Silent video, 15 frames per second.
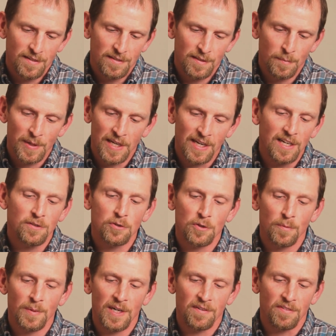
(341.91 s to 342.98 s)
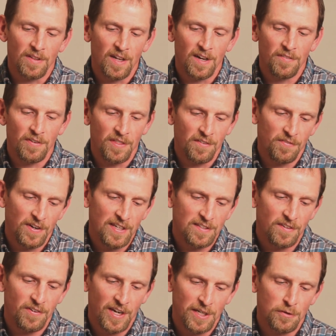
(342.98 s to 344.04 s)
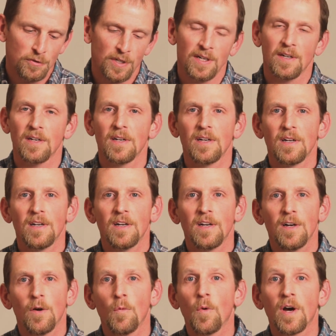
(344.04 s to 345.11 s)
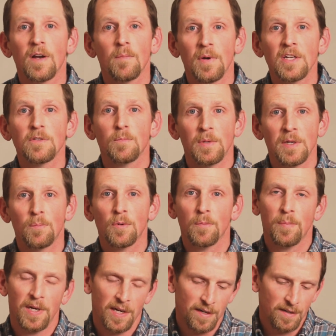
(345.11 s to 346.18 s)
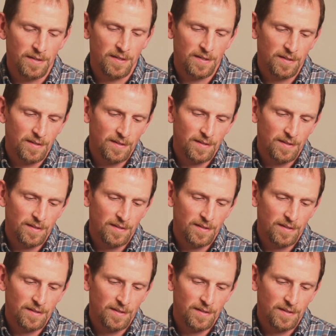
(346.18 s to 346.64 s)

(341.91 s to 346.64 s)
to be an instrument of love in the face of hatred, one must be prepared.